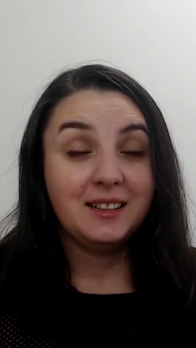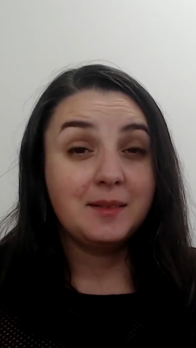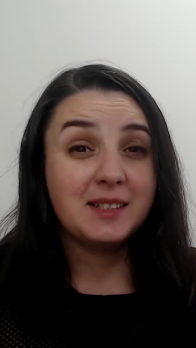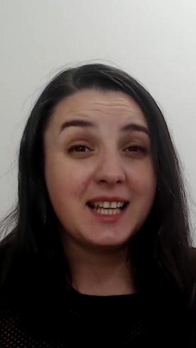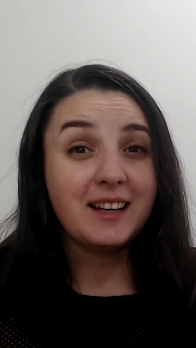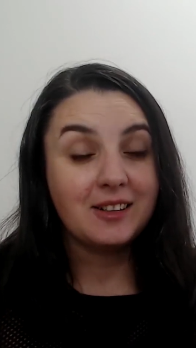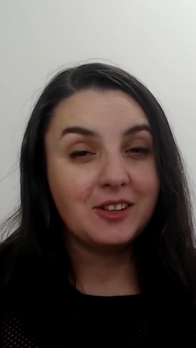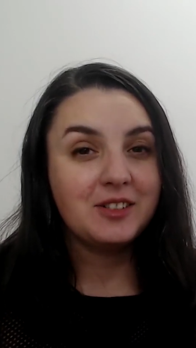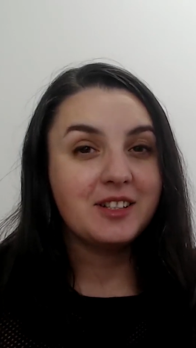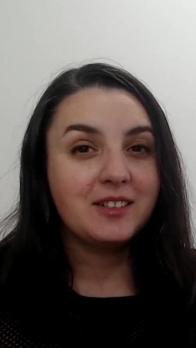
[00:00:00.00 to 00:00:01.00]

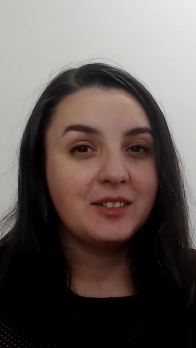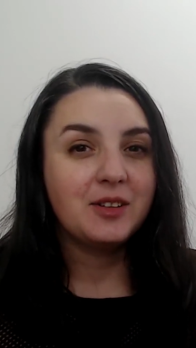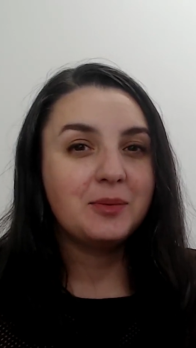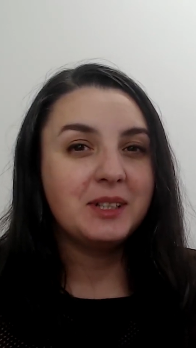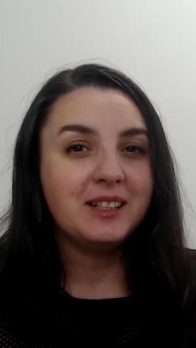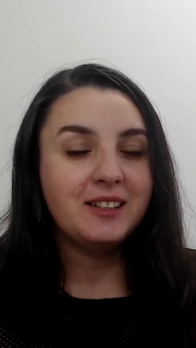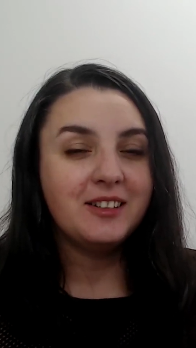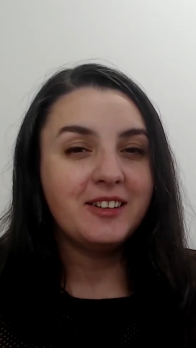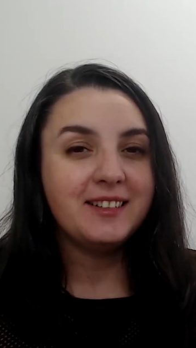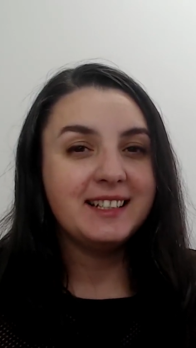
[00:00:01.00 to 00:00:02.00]
Psychological
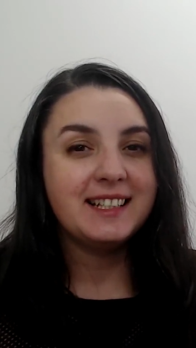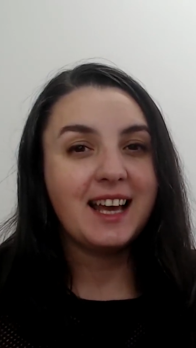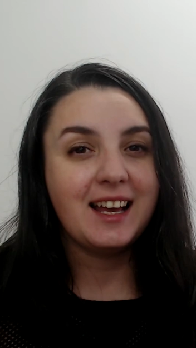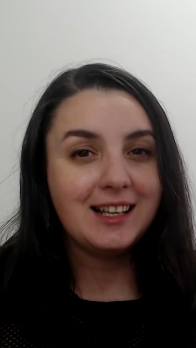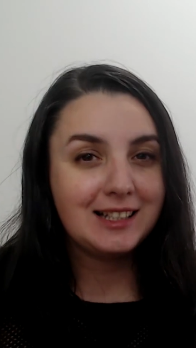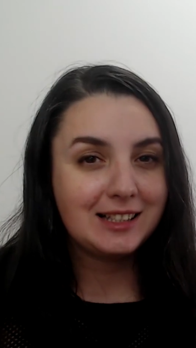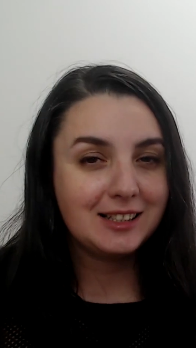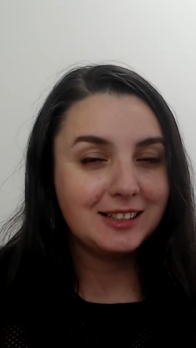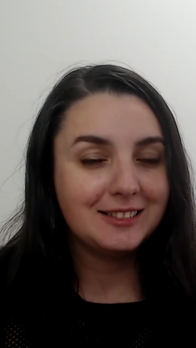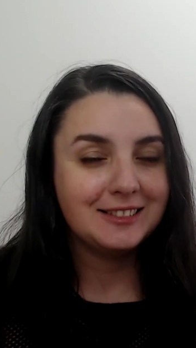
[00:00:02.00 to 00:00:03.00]
thriller, yes,
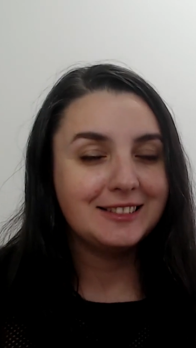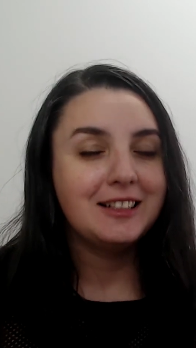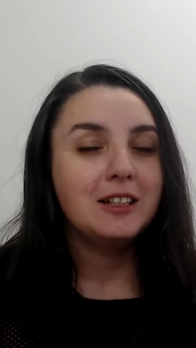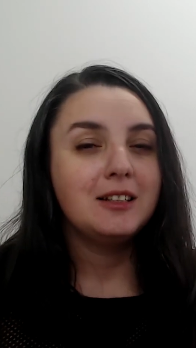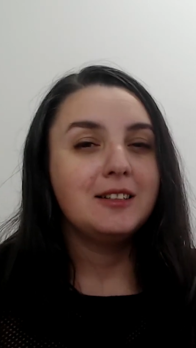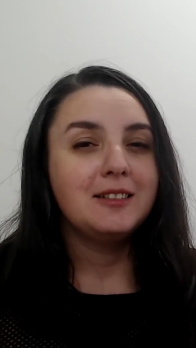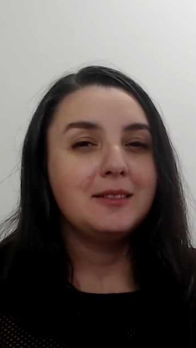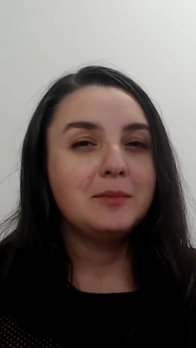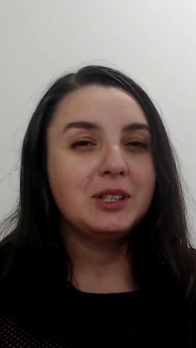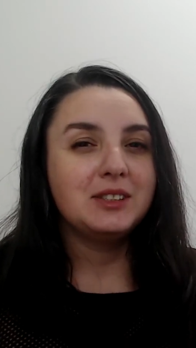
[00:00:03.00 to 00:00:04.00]

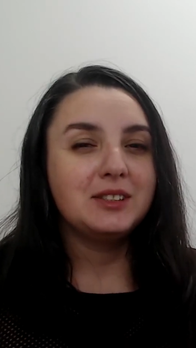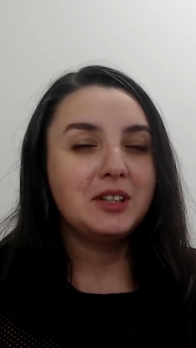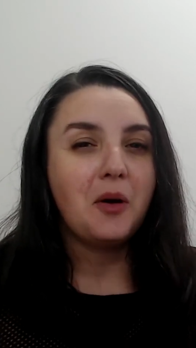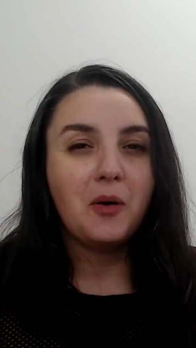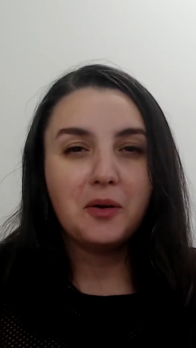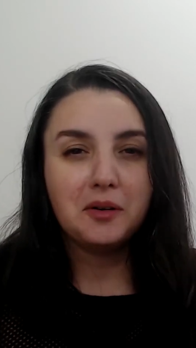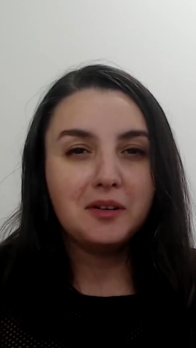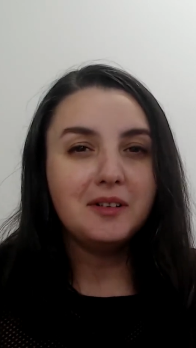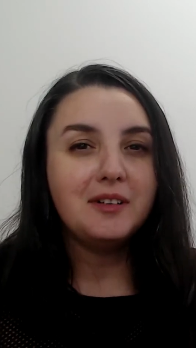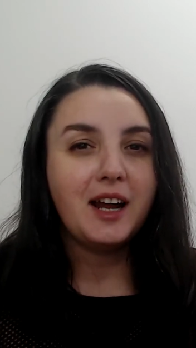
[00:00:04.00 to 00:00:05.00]
but
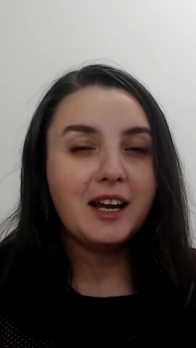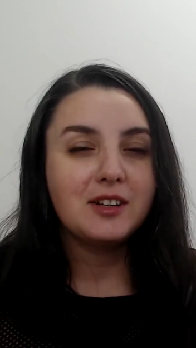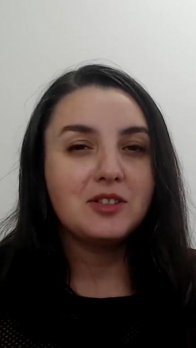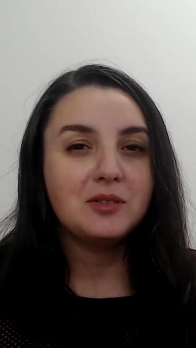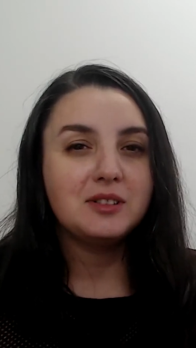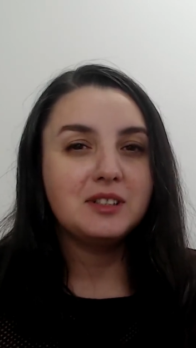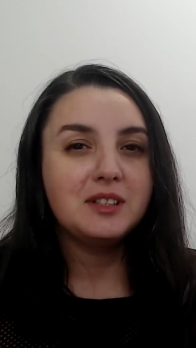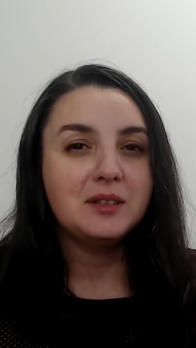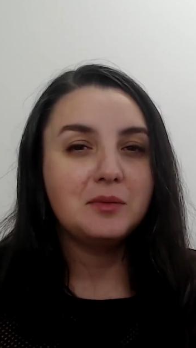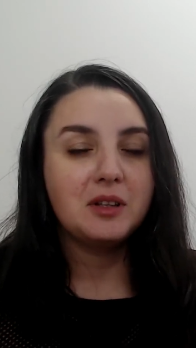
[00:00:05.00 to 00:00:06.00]
horror
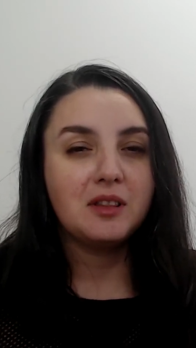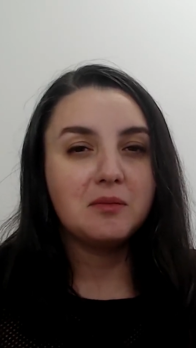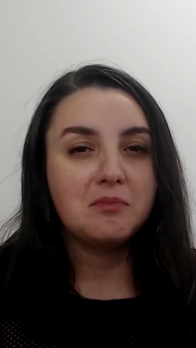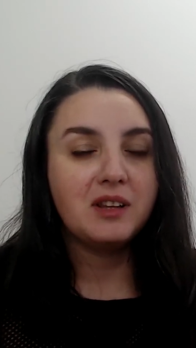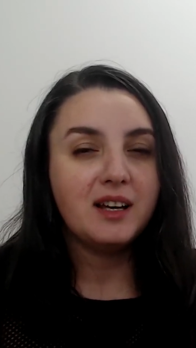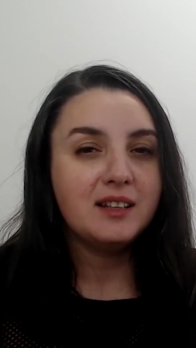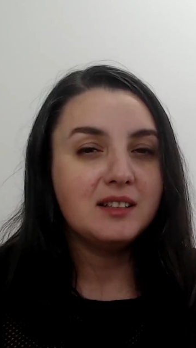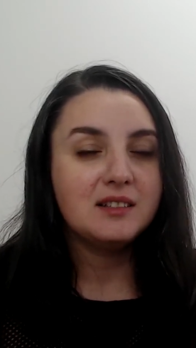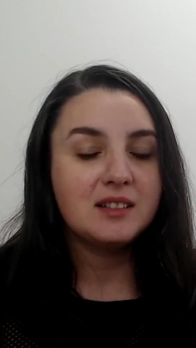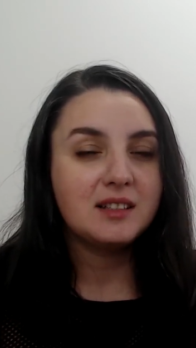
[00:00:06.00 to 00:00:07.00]
actually with blood
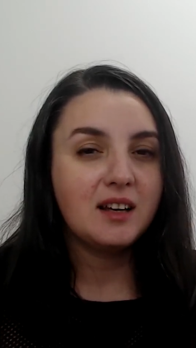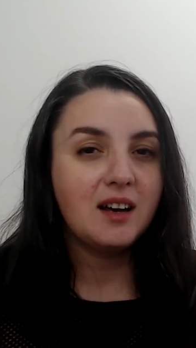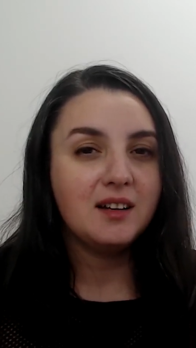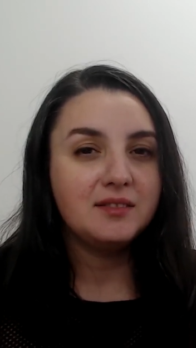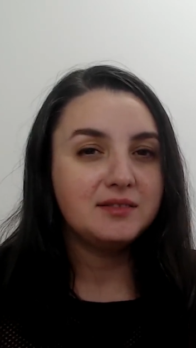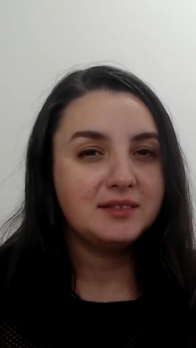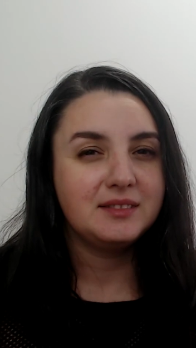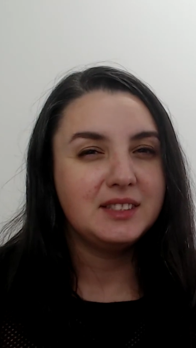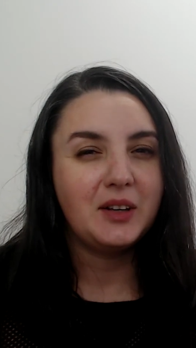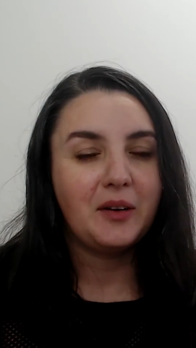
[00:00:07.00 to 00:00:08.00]
and stuff,
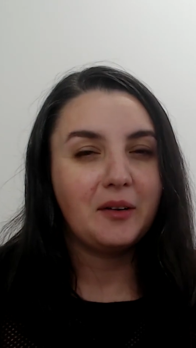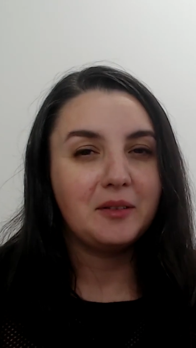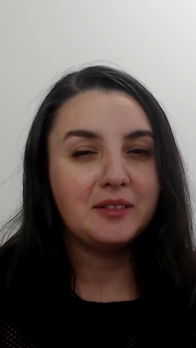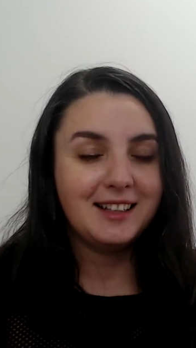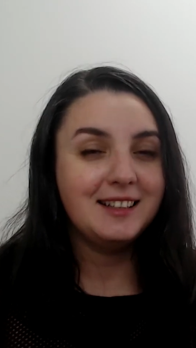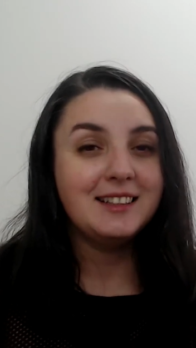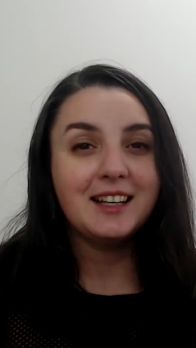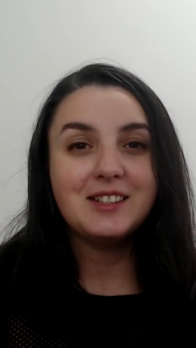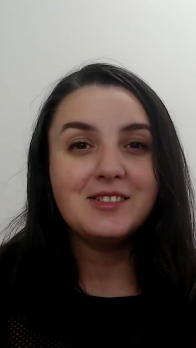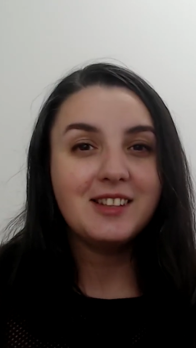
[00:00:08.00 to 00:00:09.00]
no. And I
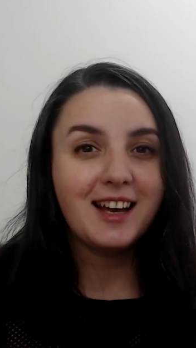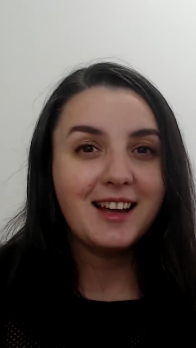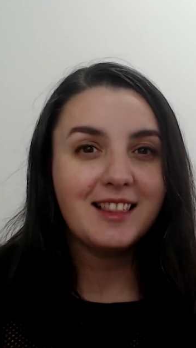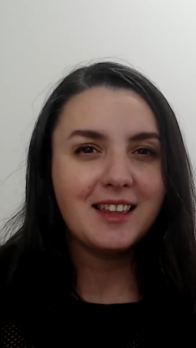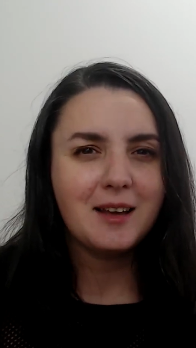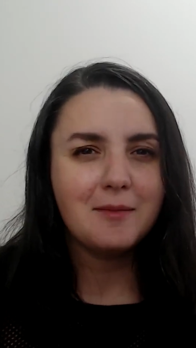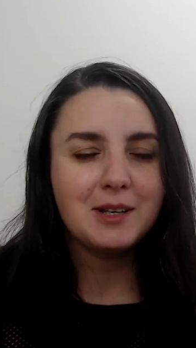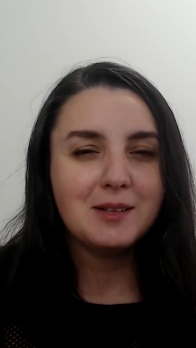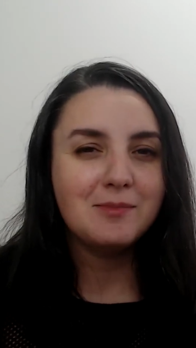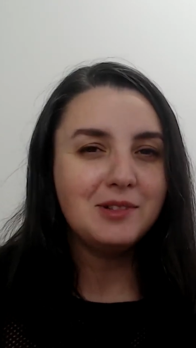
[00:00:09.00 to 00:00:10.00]
do like them
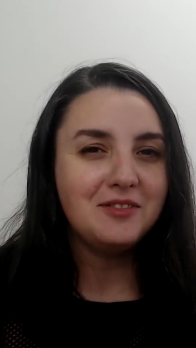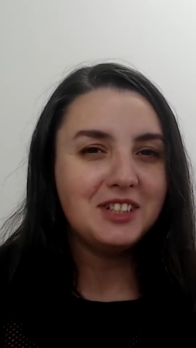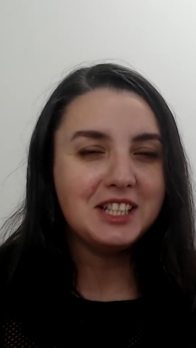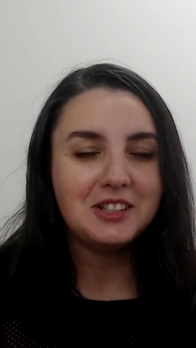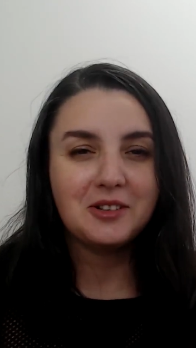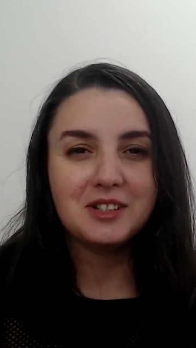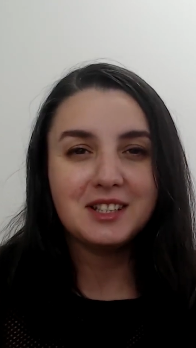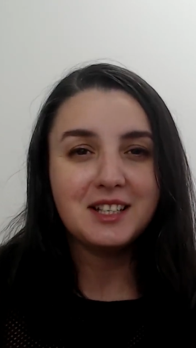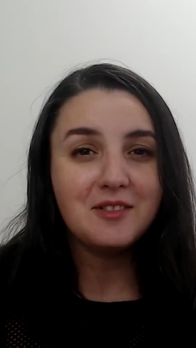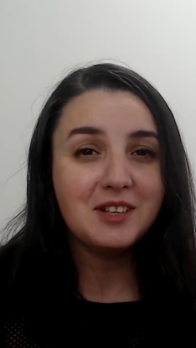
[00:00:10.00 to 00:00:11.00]
in movies or
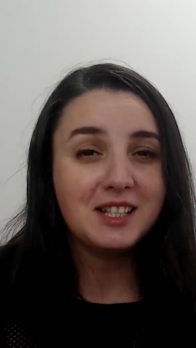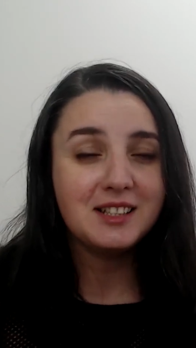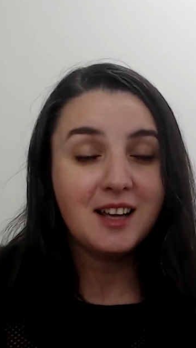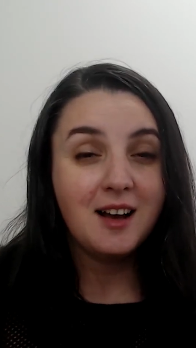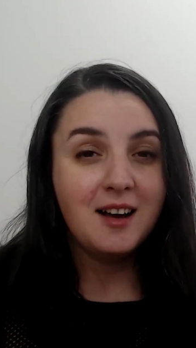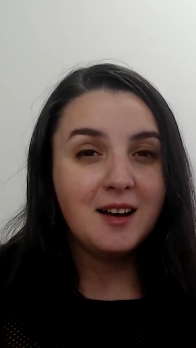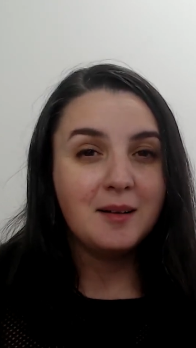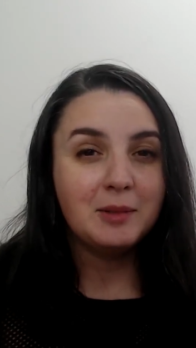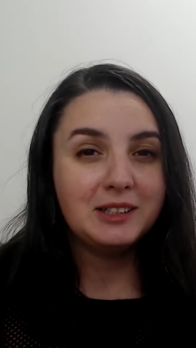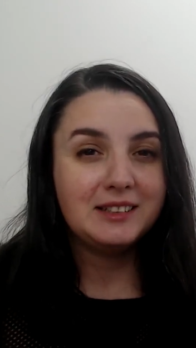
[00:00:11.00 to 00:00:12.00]
series,
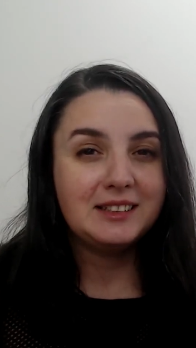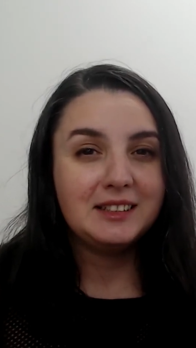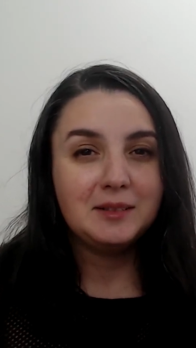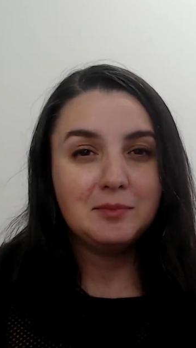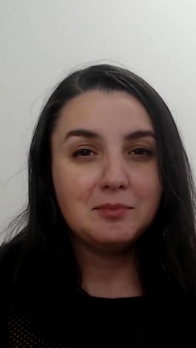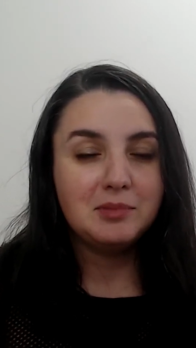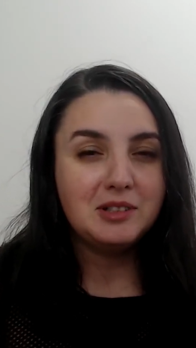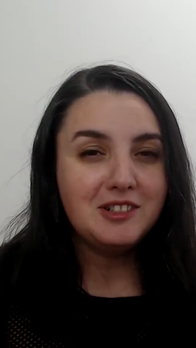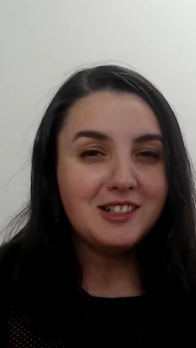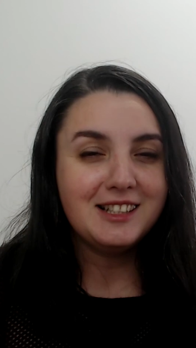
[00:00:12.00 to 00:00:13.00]
but in
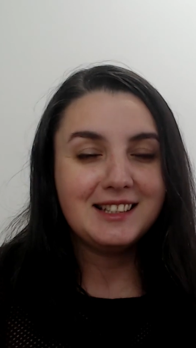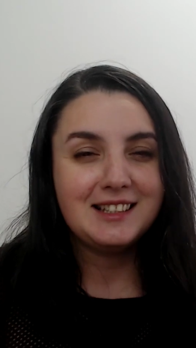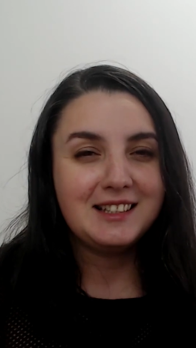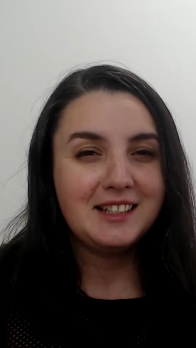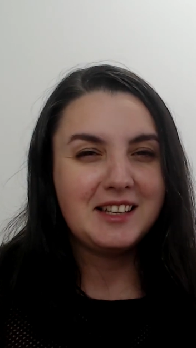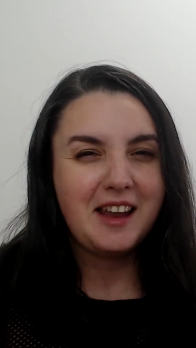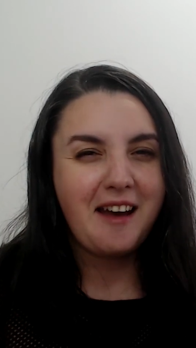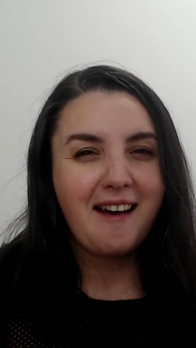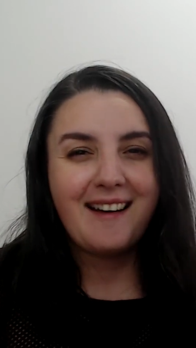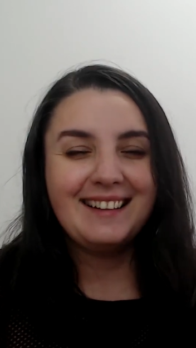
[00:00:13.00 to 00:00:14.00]
books, nah.